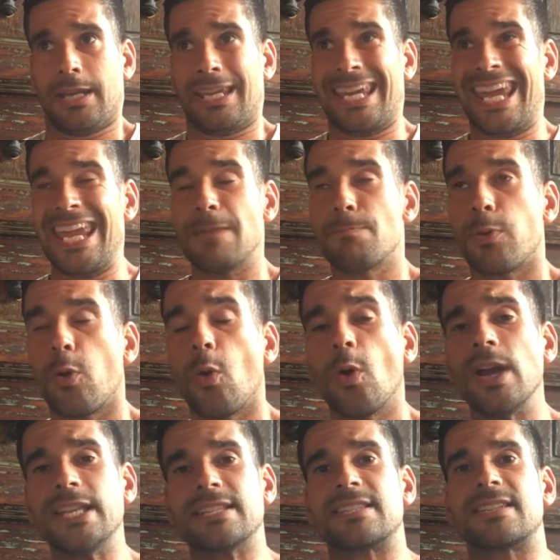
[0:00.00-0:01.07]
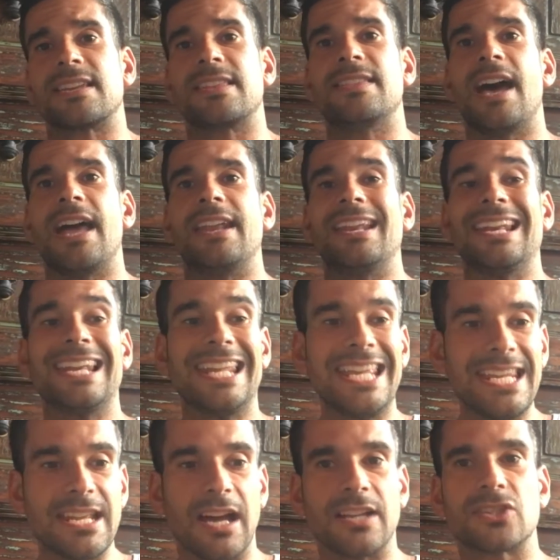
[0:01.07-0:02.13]
key points that
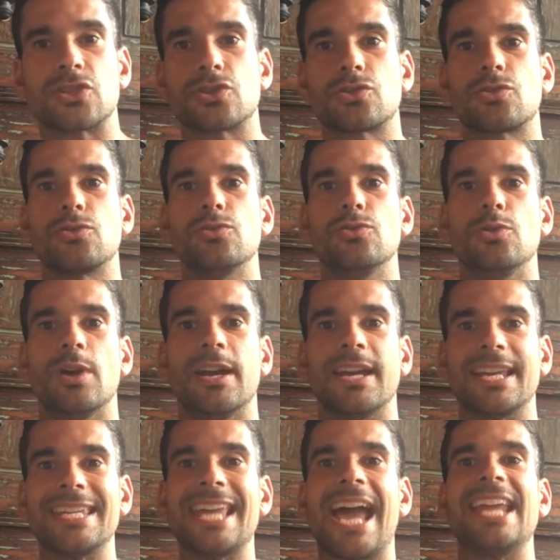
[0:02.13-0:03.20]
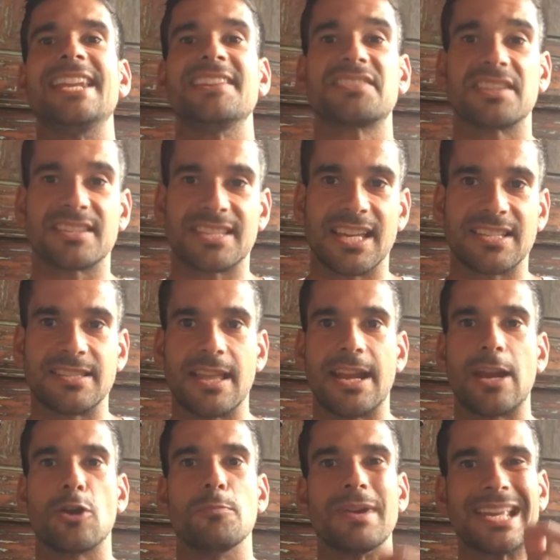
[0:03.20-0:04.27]
lead us to gaining success in that
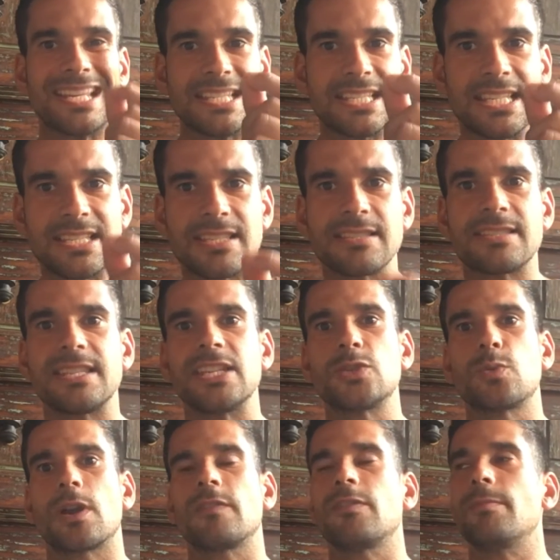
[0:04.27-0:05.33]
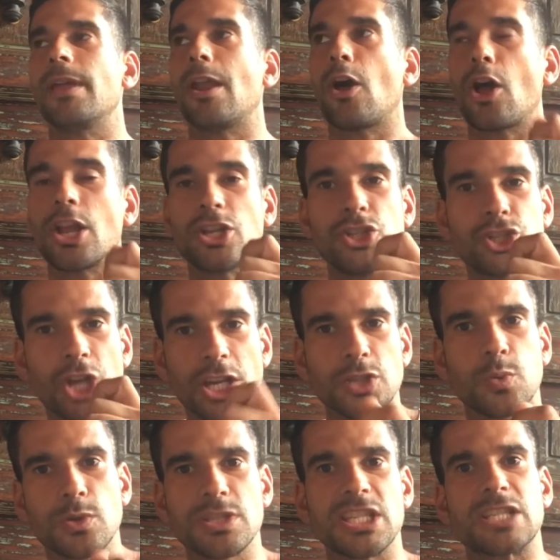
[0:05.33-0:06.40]
area, but consistency is one of them, and I just
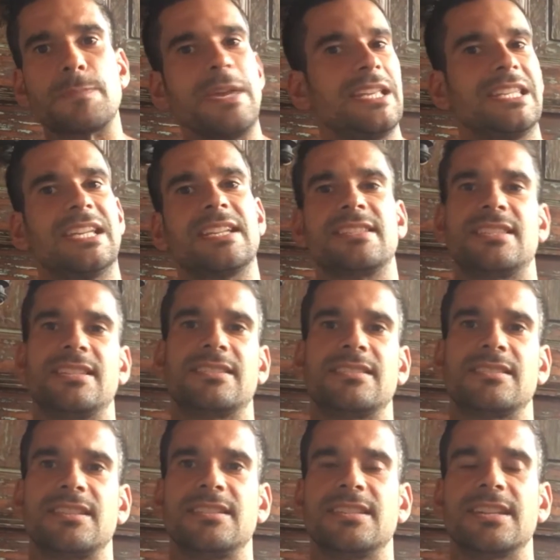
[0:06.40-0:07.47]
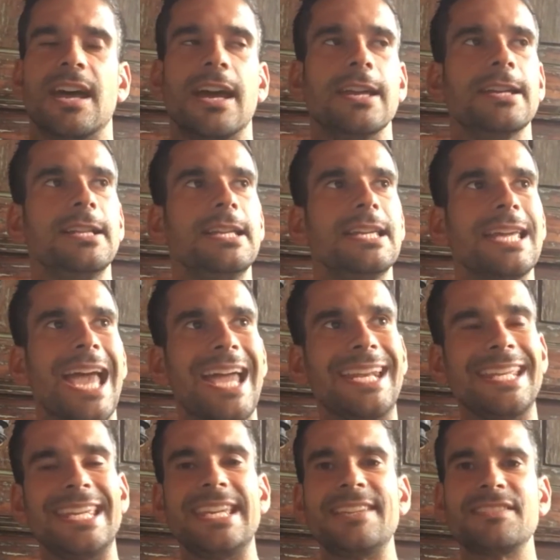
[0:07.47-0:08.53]
want to speak to consistency today. And
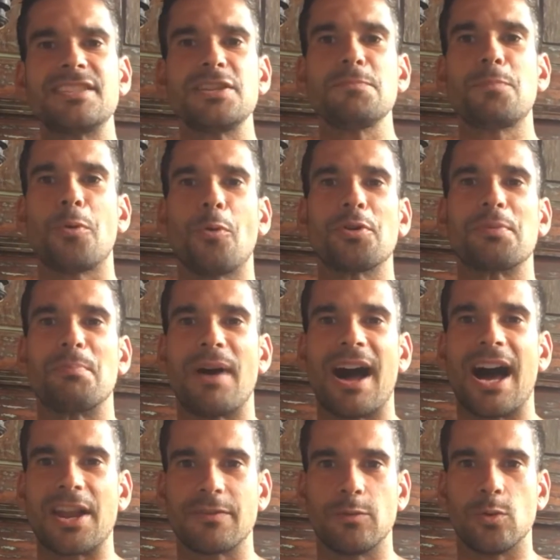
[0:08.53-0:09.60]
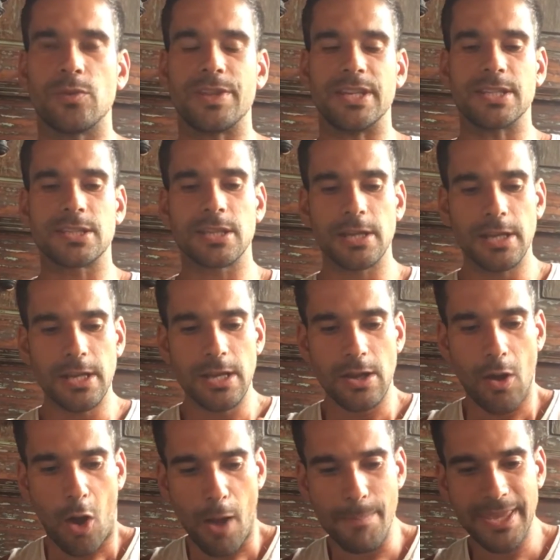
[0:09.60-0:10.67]
here's the important part of all this.
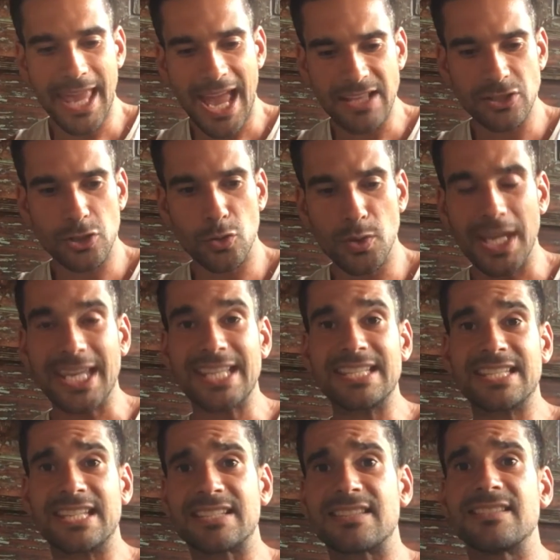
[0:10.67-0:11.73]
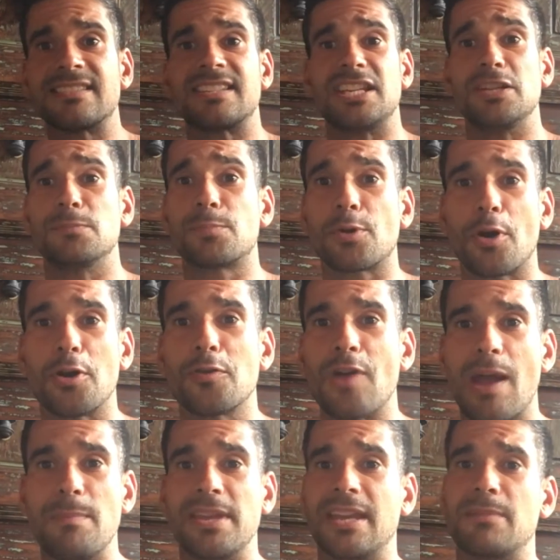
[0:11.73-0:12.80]
I began to look at consistency in
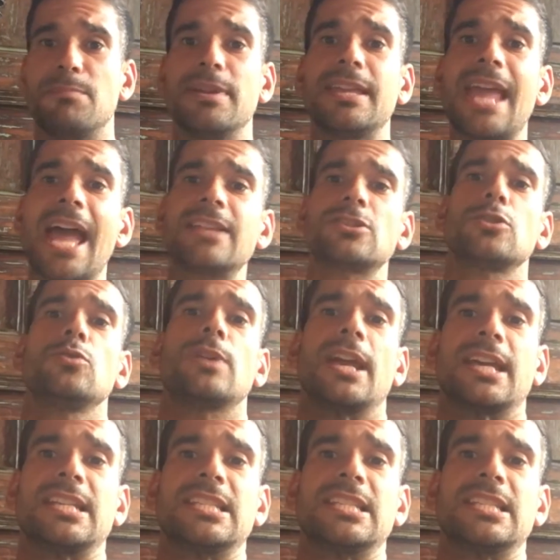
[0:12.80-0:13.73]
programming and began to look at